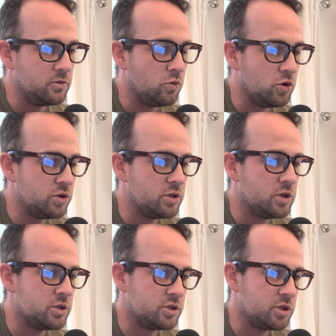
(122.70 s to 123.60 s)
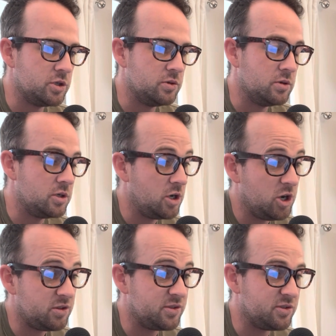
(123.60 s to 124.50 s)
1, 2, or
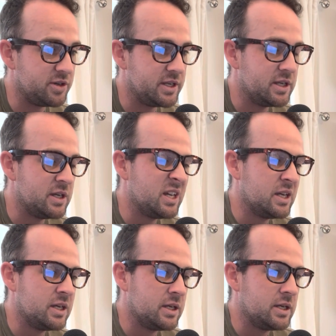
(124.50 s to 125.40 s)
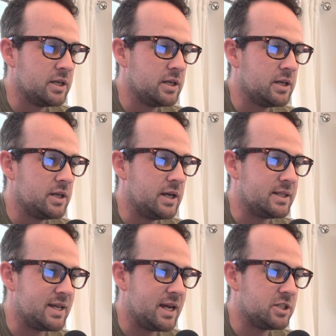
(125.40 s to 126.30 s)
3
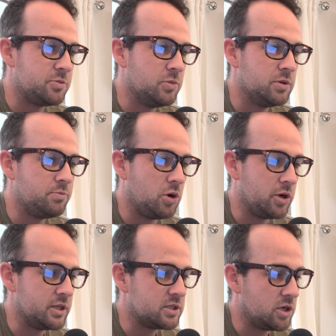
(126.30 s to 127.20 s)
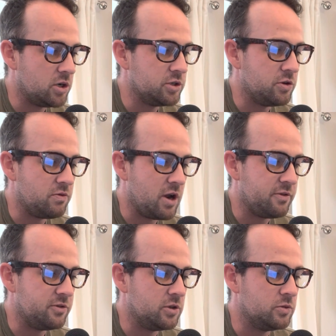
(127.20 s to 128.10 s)
attachment points on your
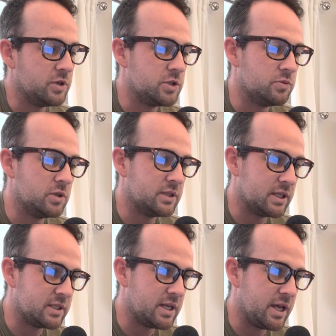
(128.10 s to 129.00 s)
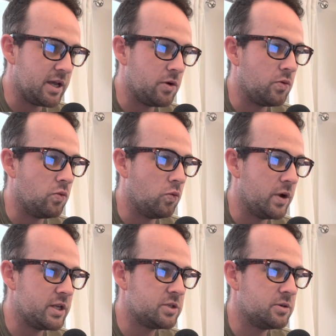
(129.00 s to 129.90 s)
rifle, which will dictate
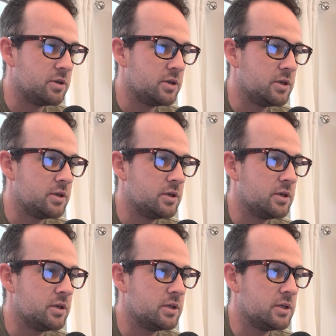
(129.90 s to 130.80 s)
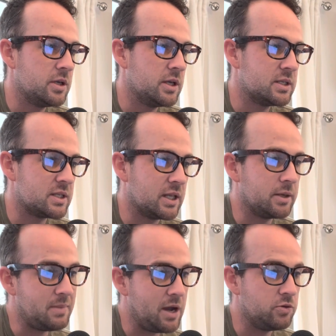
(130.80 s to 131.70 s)
which sling
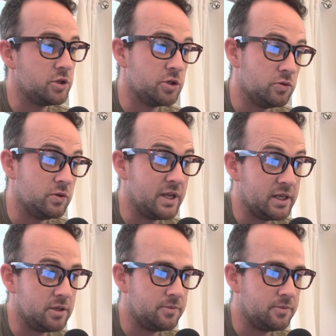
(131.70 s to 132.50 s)
mount you need.